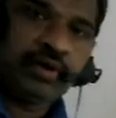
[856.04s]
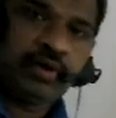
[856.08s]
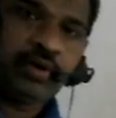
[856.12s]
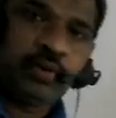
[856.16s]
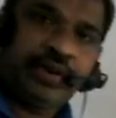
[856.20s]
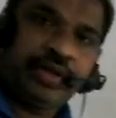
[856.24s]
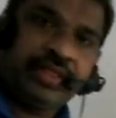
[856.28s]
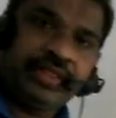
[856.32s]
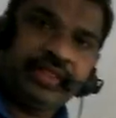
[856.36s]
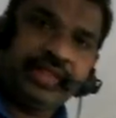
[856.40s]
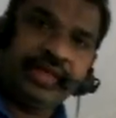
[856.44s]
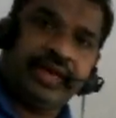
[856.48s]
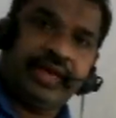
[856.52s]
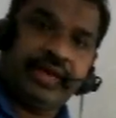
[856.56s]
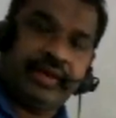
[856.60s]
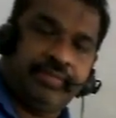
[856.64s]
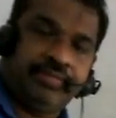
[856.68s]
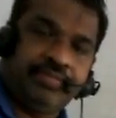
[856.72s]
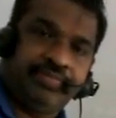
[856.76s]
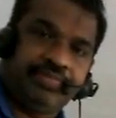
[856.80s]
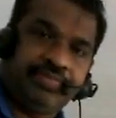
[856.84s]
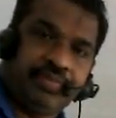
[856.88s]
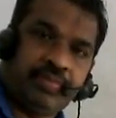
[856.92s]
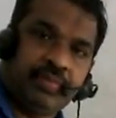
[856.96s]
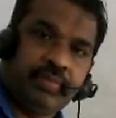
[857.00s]
when
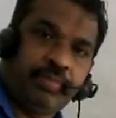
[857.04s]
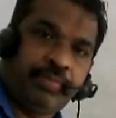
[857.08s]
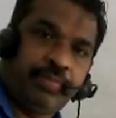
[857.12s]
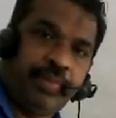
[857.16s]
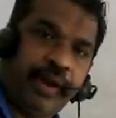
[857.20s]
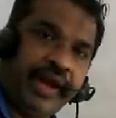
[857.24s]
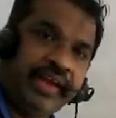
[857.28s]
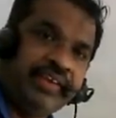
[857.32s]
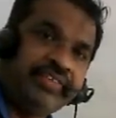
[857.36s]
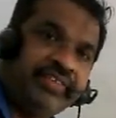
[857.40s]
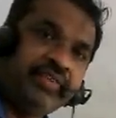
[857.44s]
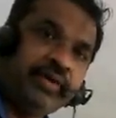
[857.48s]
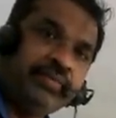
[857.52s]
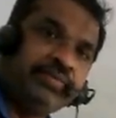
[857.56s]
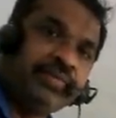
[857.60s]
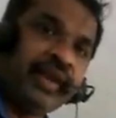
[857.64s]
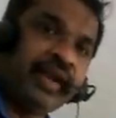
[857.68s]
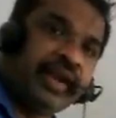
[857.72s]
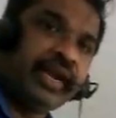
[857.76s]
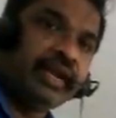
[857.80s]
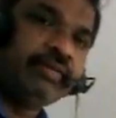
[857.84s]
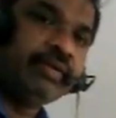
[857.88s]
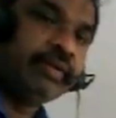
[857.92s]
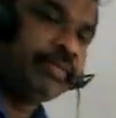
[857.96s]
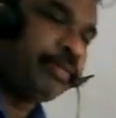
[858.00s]
the price of the
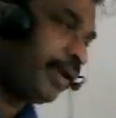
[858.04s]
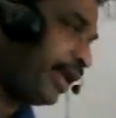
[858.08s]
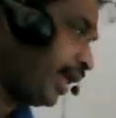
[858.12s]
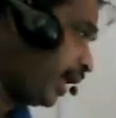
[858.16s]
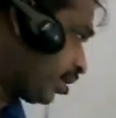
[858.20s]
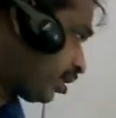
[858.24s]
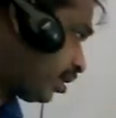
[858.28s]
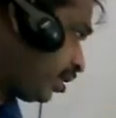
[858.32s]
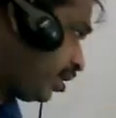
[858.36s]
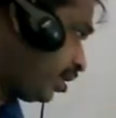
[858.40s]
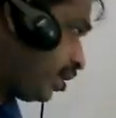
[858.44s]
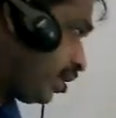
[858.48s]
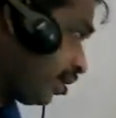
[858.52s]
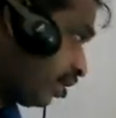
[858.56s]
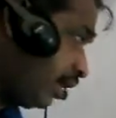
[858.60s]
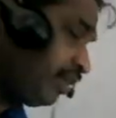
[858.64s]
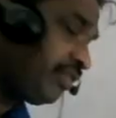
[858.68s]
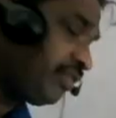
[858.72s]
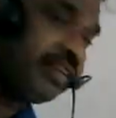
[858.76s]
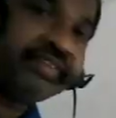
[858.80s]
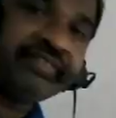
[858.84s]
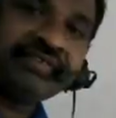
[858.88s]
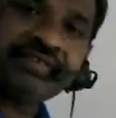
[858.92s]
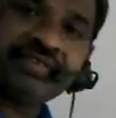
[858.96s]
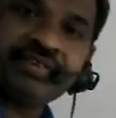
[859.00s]
relevant product
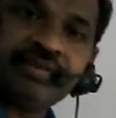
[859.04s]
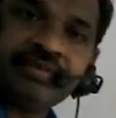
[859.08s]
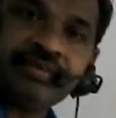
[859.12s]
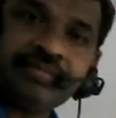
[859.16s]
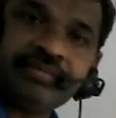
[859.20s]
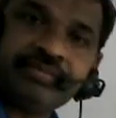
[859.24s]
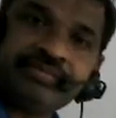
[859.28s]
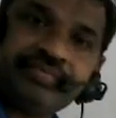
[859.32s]
increases,